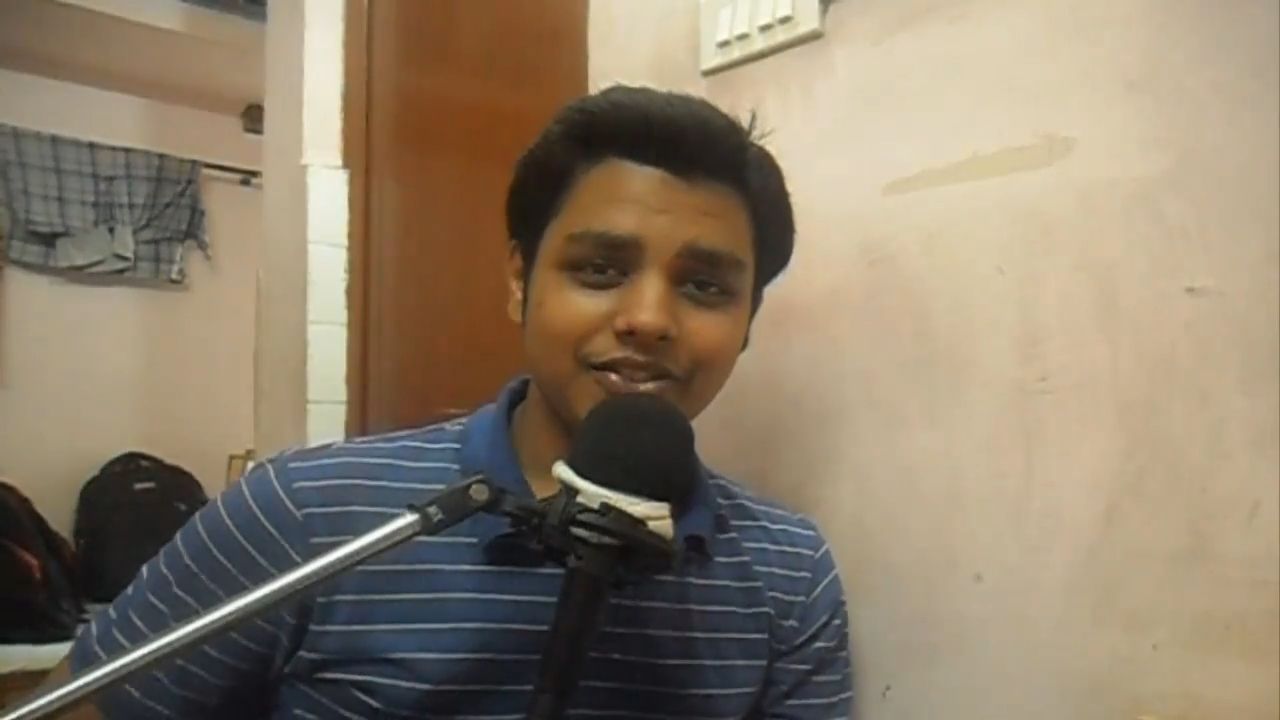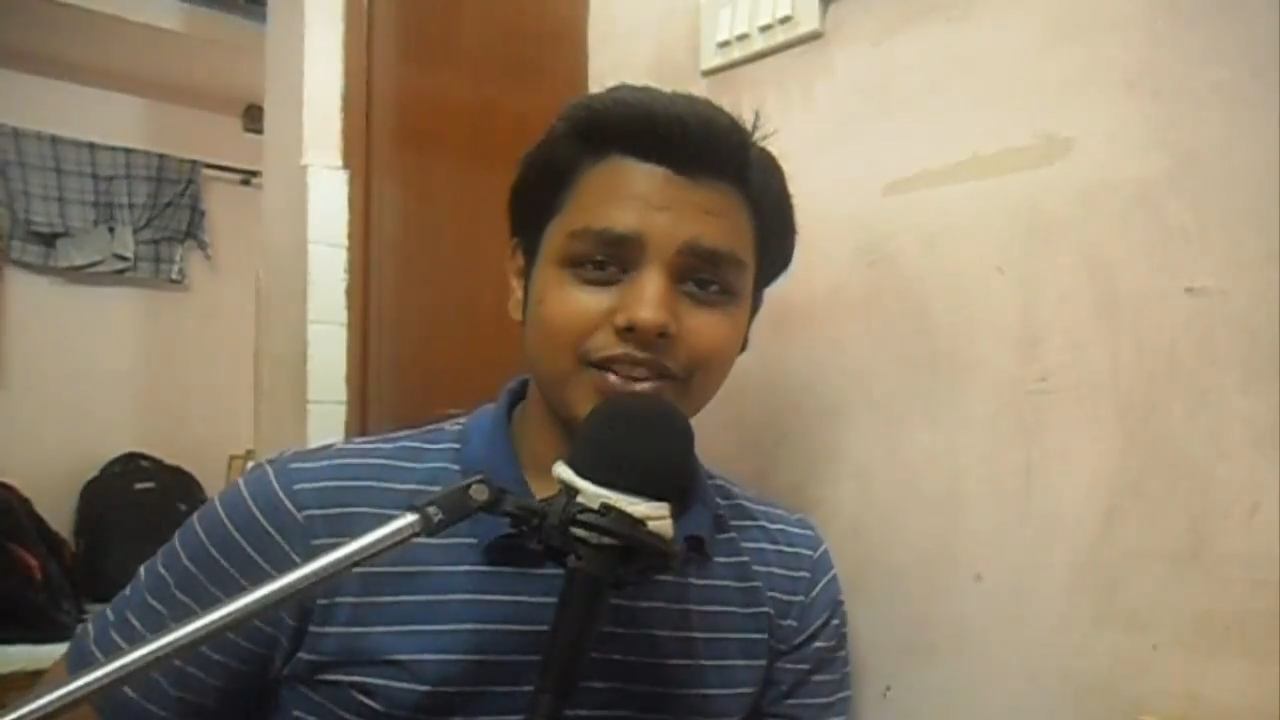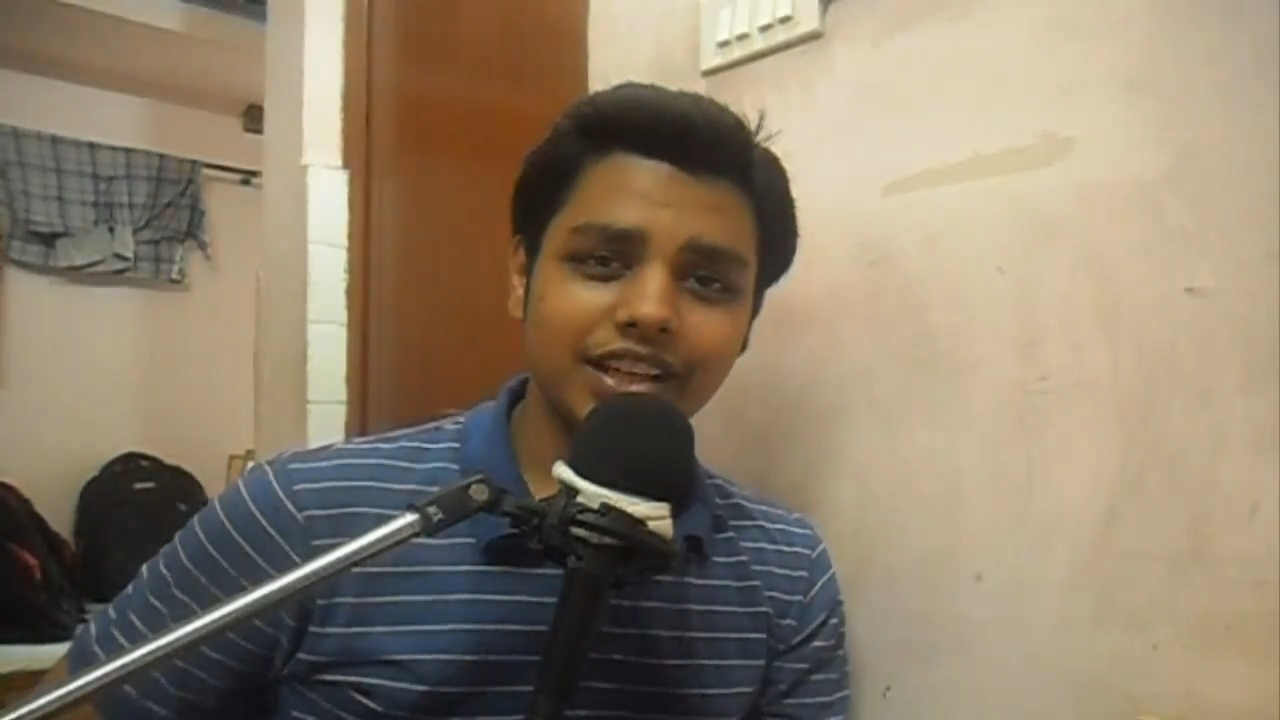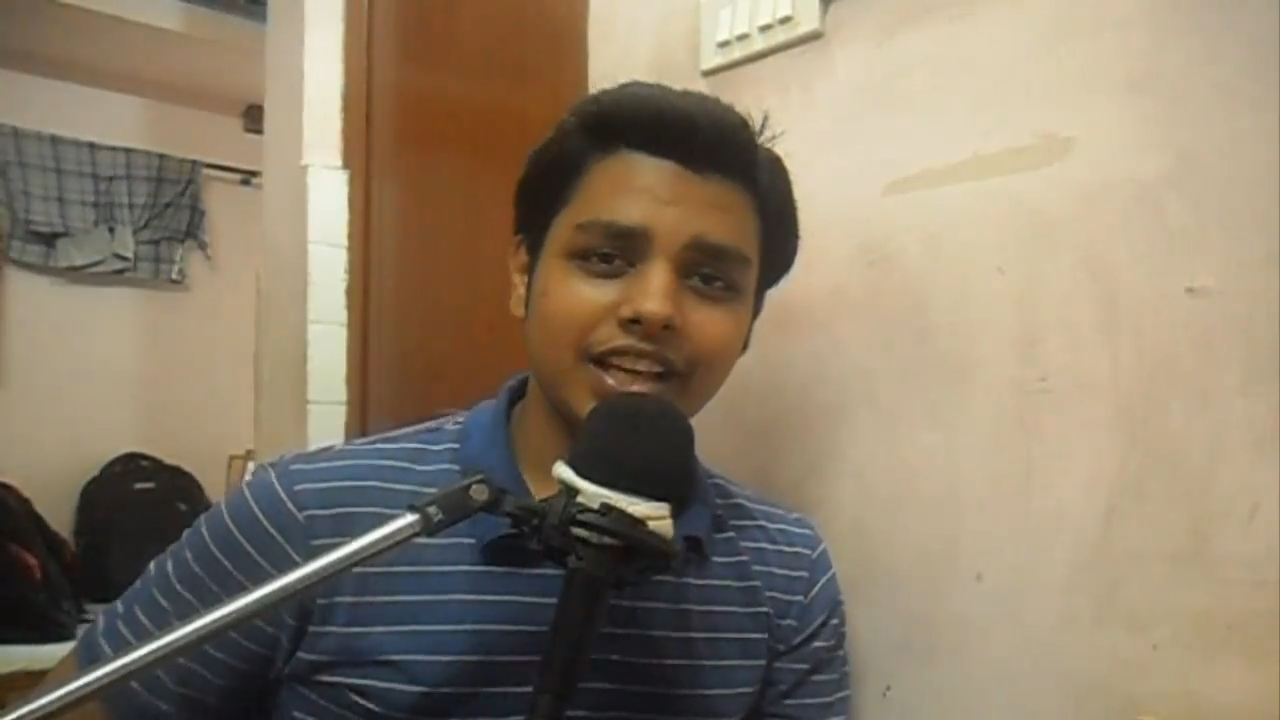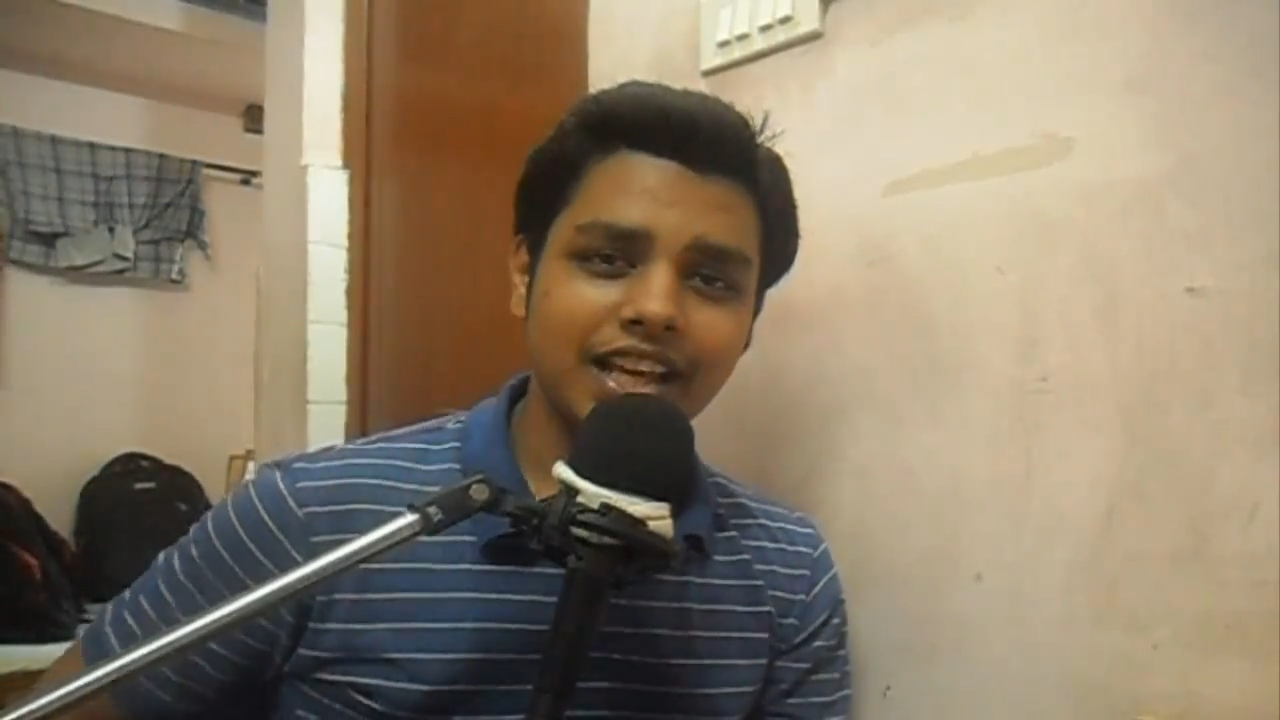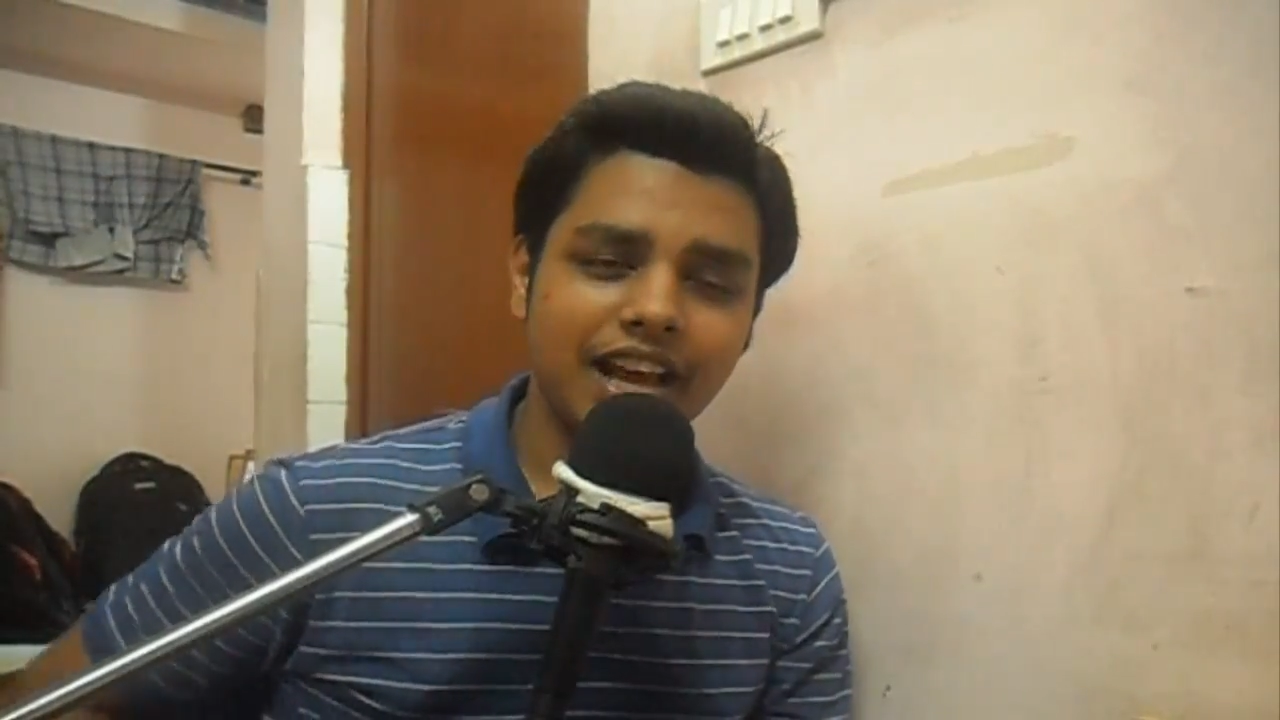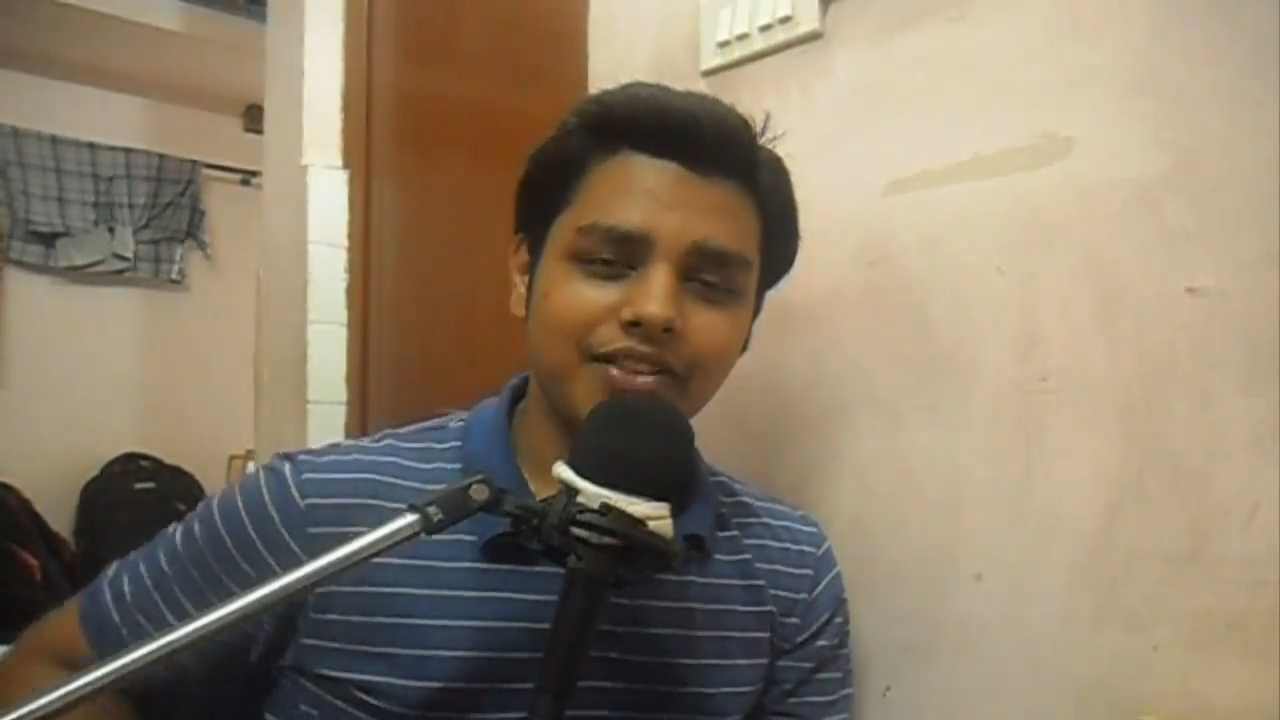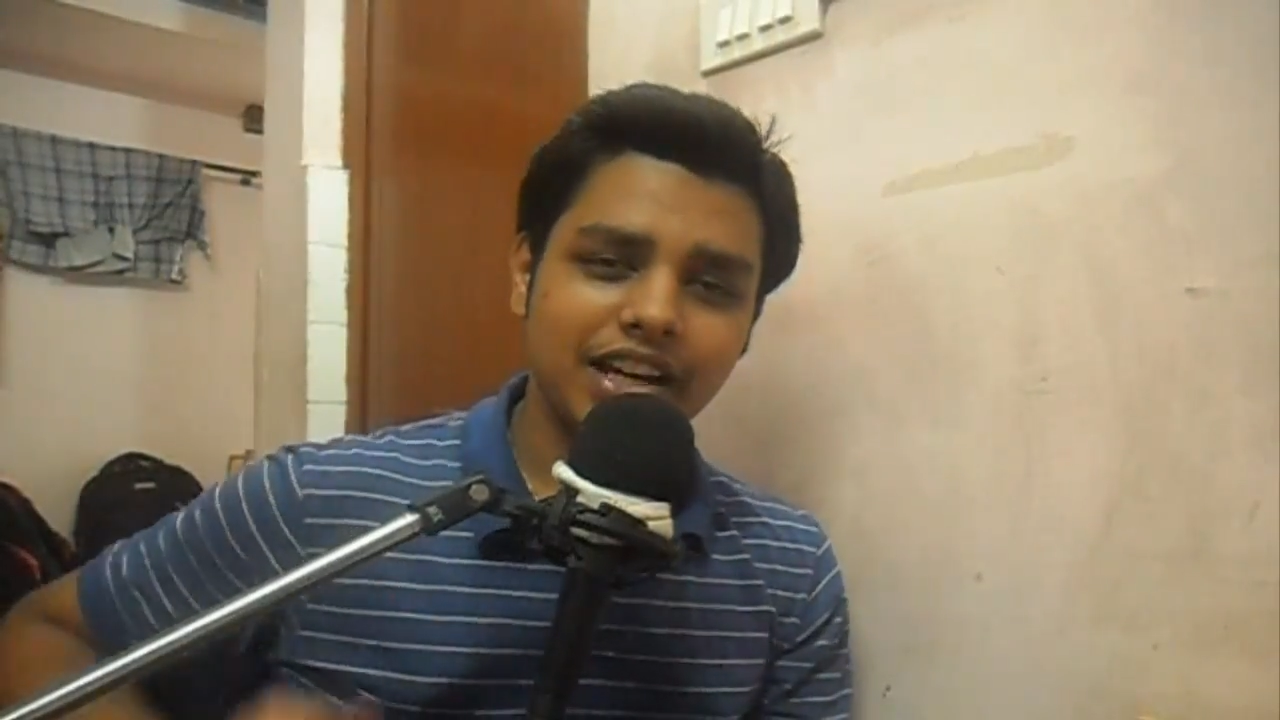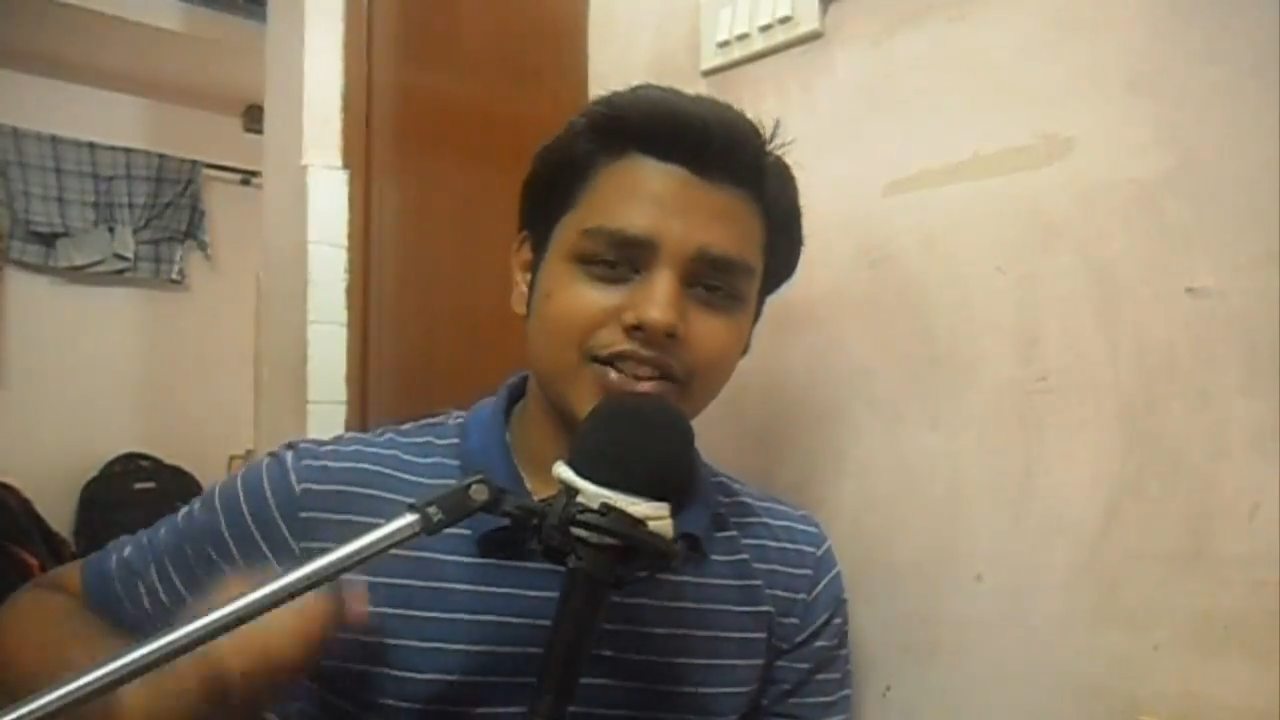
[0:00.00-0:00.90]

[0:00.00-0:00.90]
we're gonna we